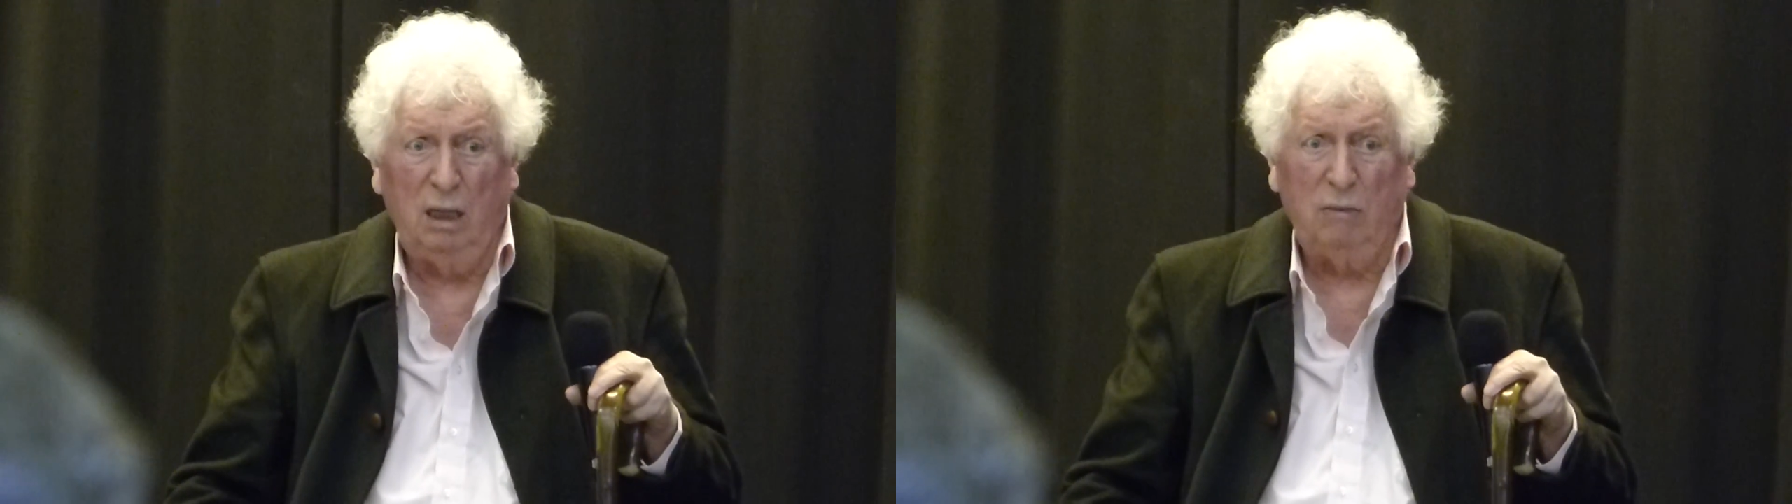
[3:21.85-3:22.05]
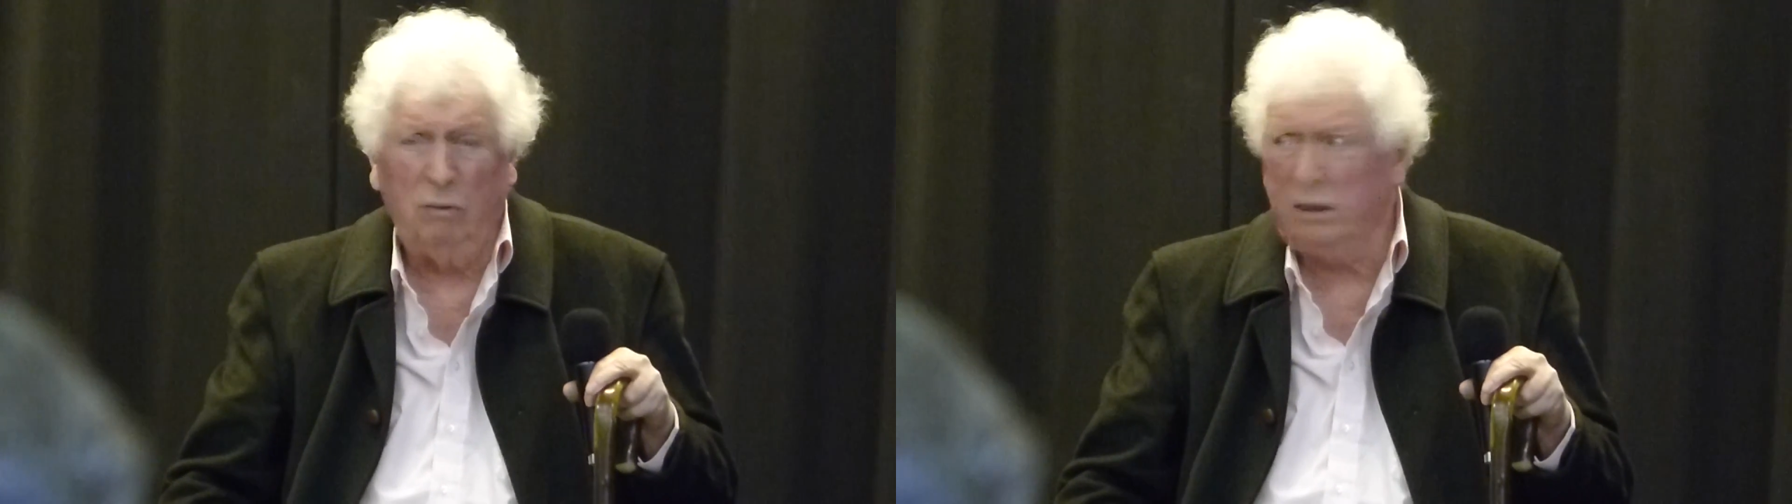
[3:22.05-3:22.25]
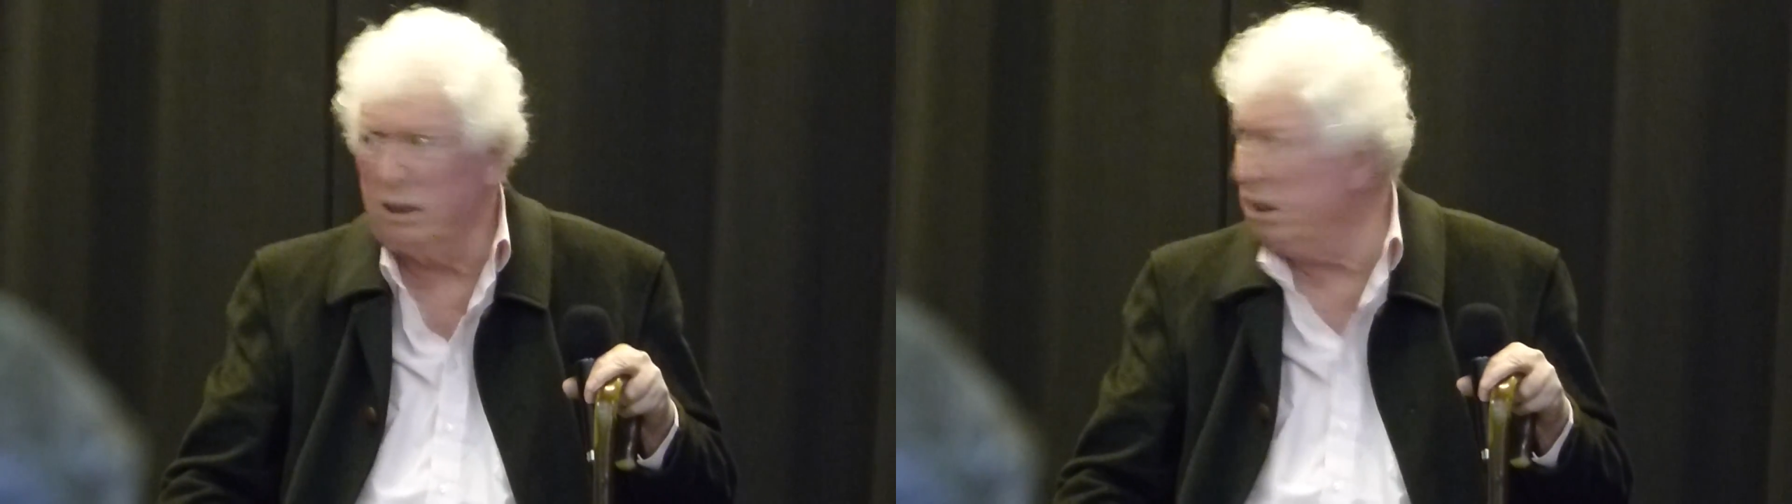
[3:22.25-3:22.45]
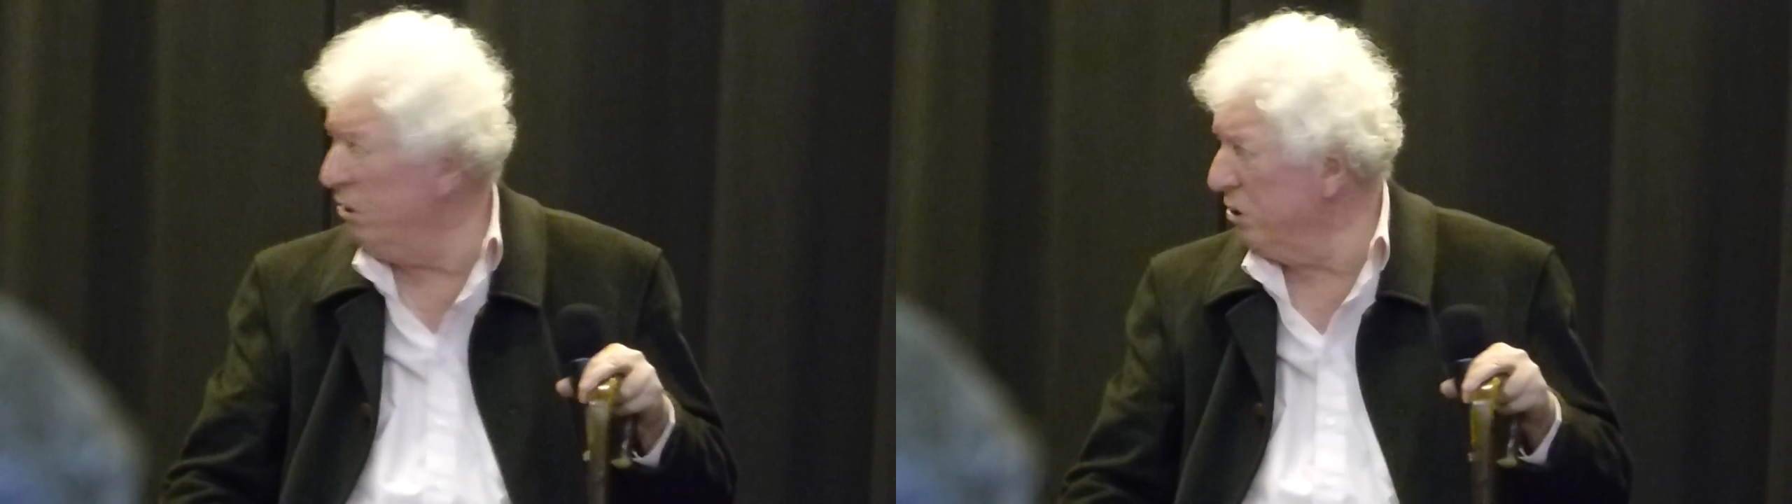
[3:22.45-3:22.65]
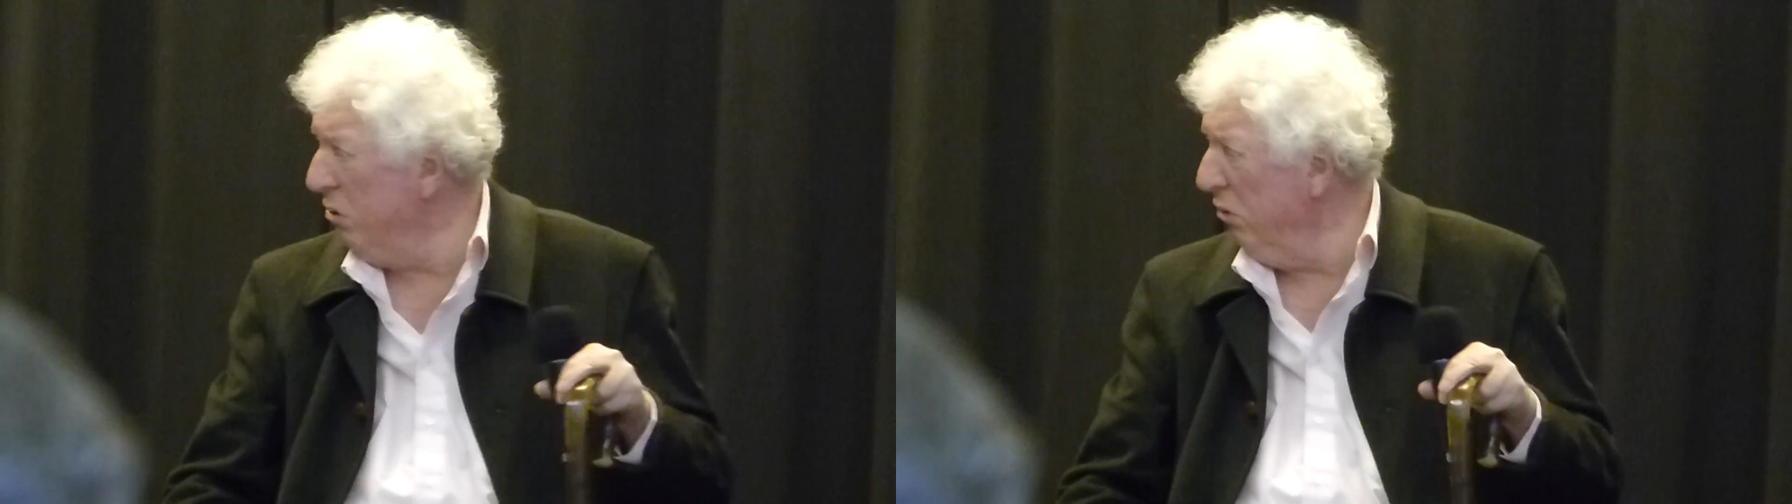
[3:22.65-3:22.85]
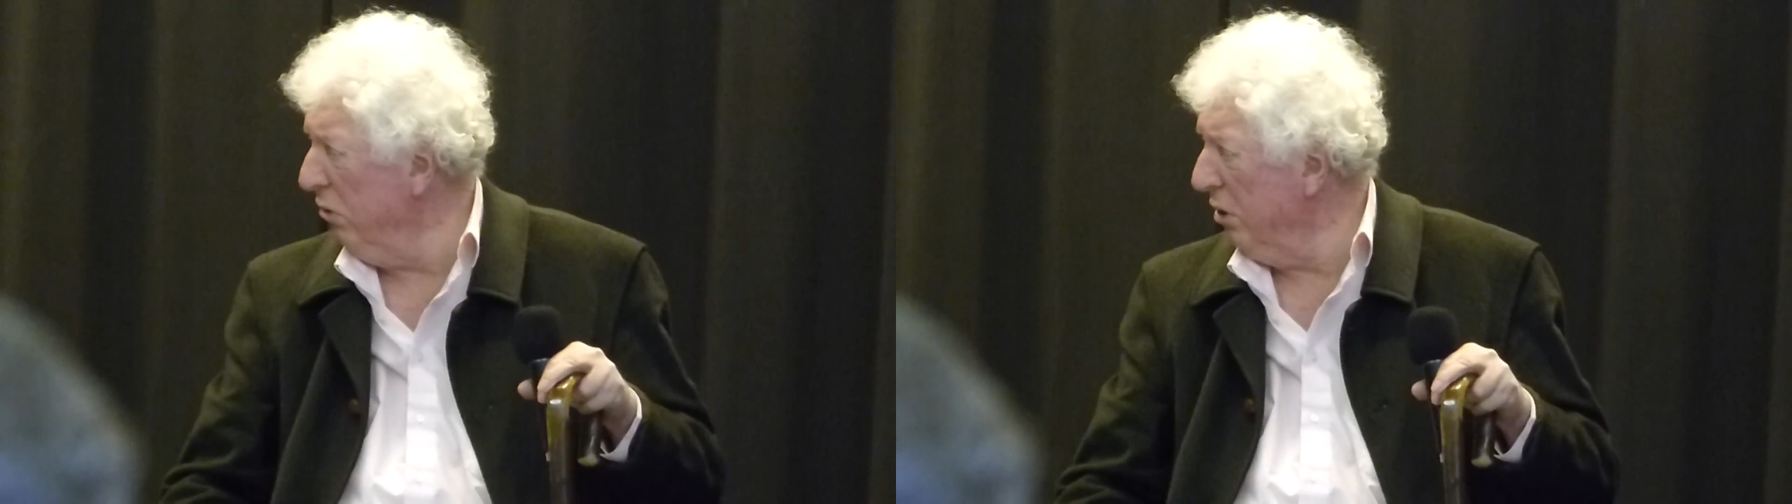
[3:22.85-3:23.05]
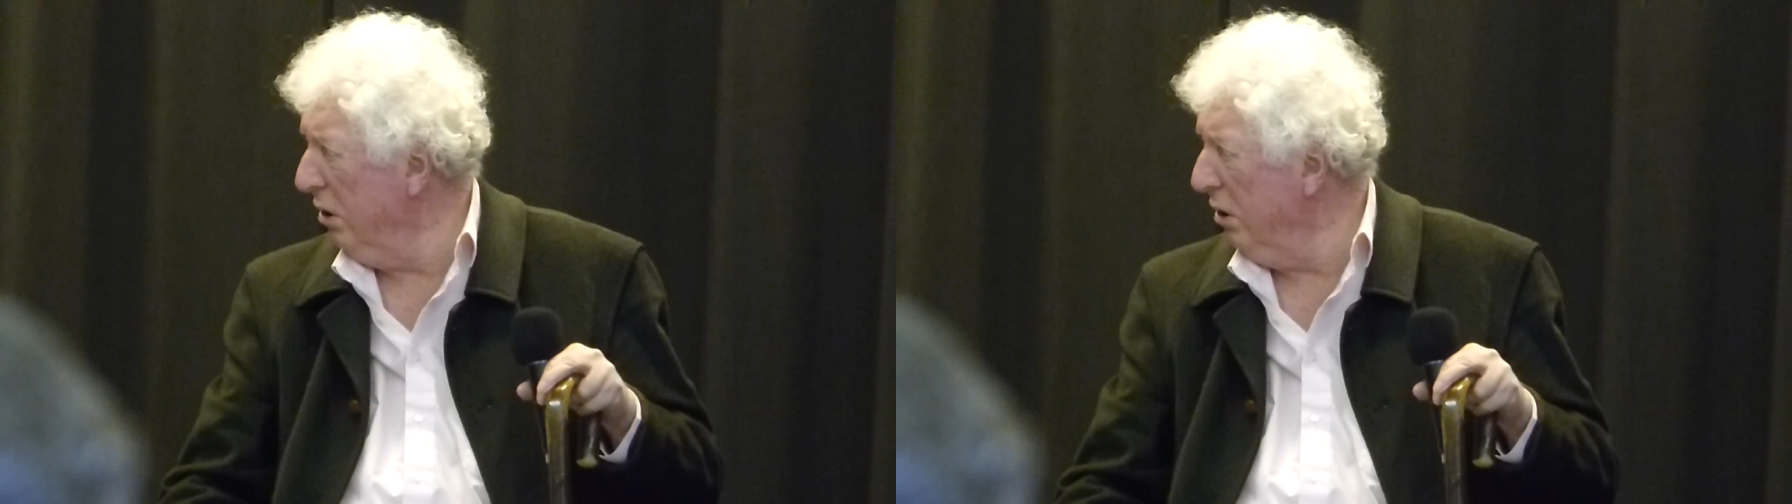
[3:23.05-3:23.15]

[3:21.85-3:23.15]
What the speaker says: What's the series called?